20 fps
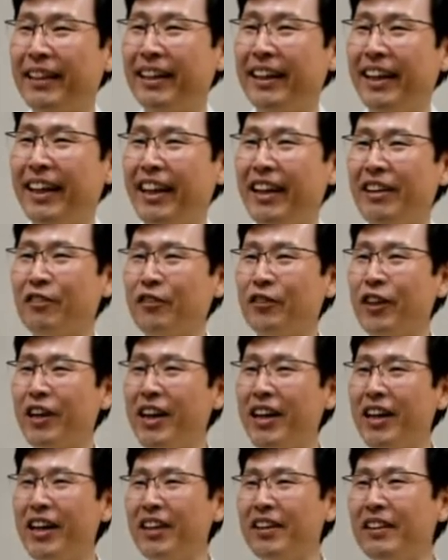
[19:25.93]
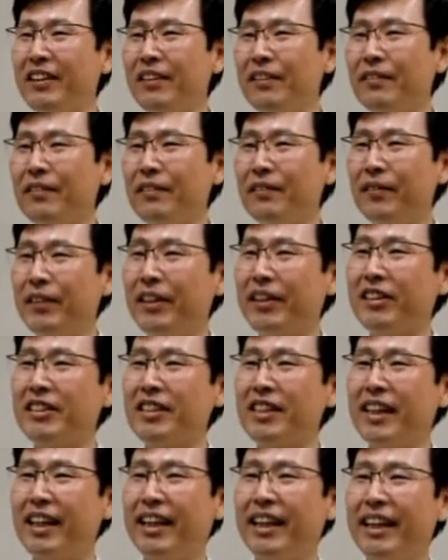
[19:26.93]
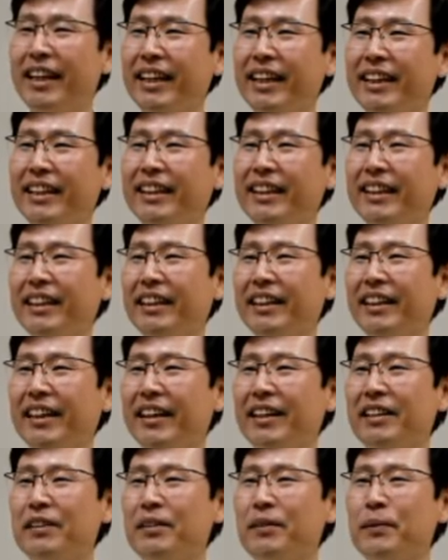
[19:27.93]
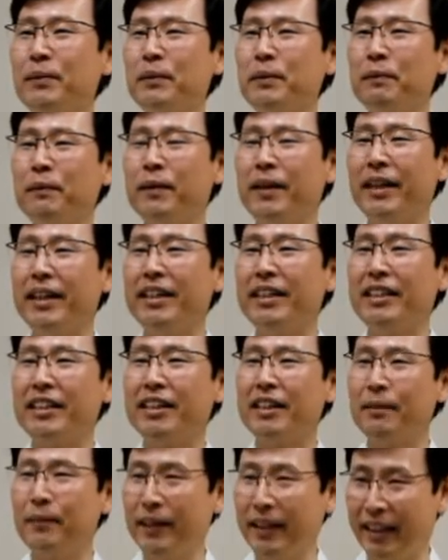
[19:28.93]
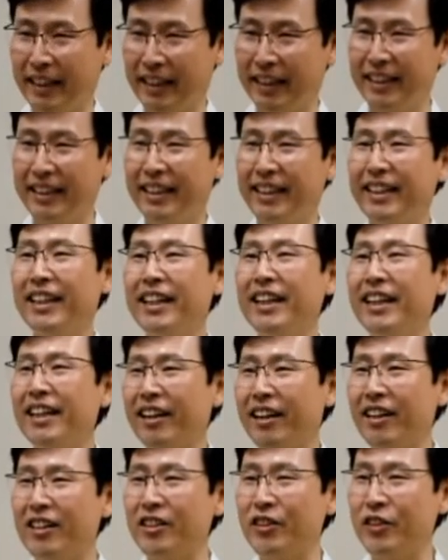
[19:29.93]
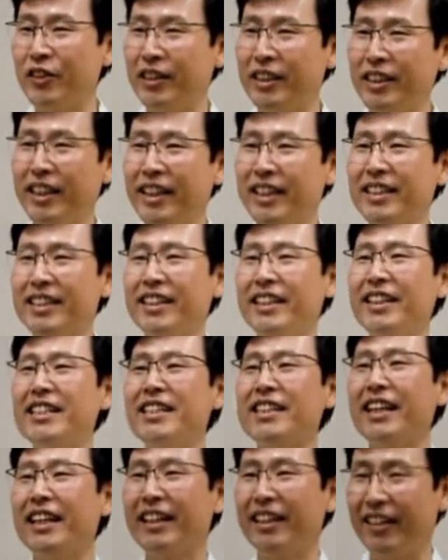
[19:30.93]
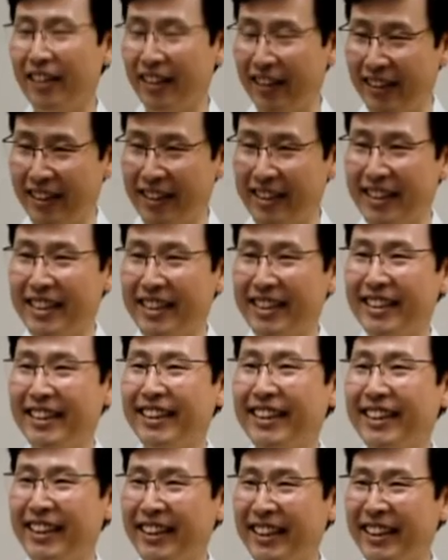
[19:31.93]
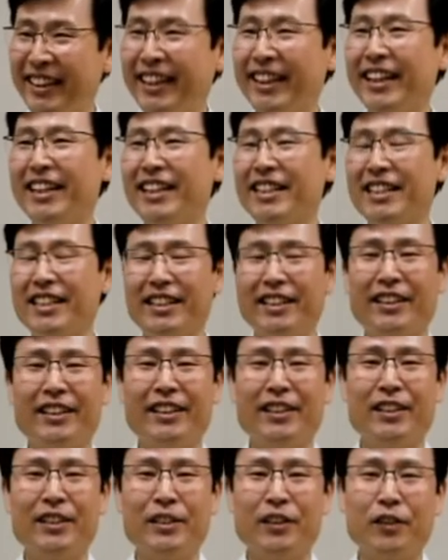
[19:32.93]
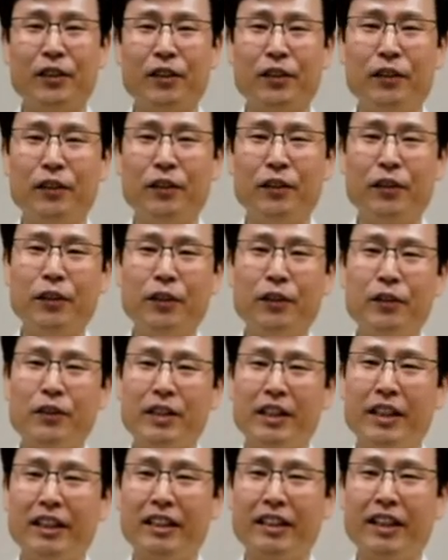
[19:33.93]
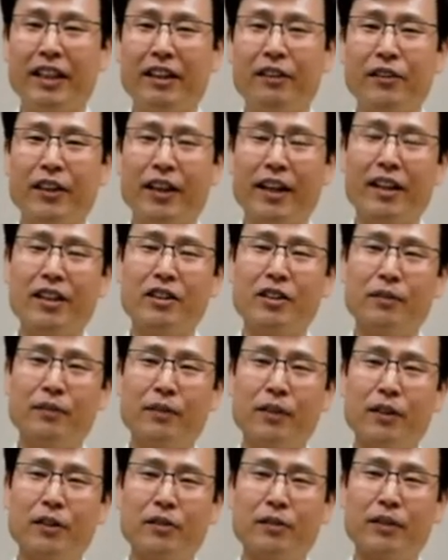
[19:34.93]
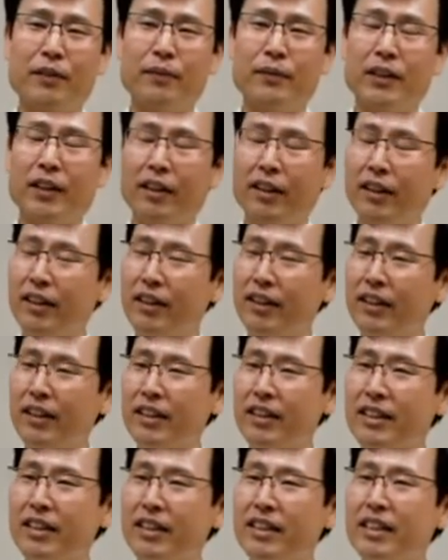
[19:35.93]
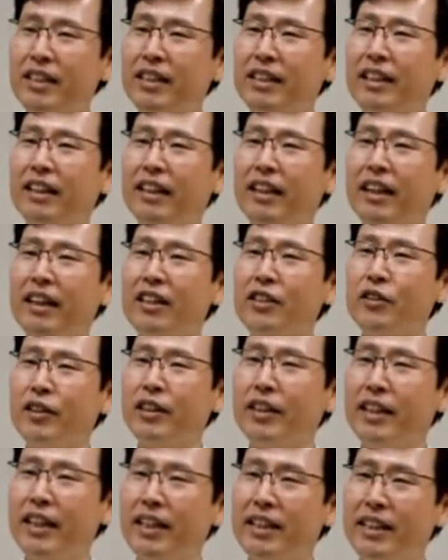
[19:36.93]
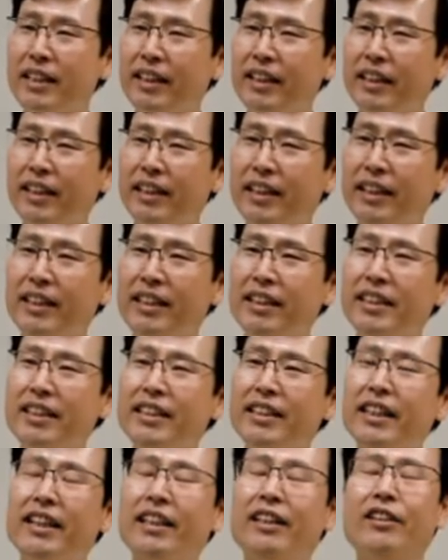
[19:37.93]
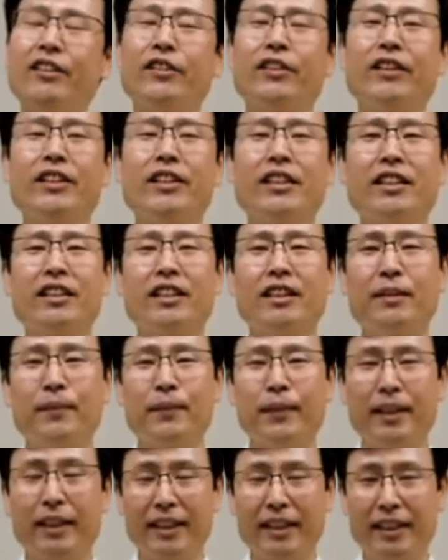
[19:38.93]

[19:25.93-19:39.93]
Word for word: And Ron feels like it helped my stomach, large intestines, and the lungs. Yes. So those are how the energy flows from your lungs, large intestines, and to your stomach.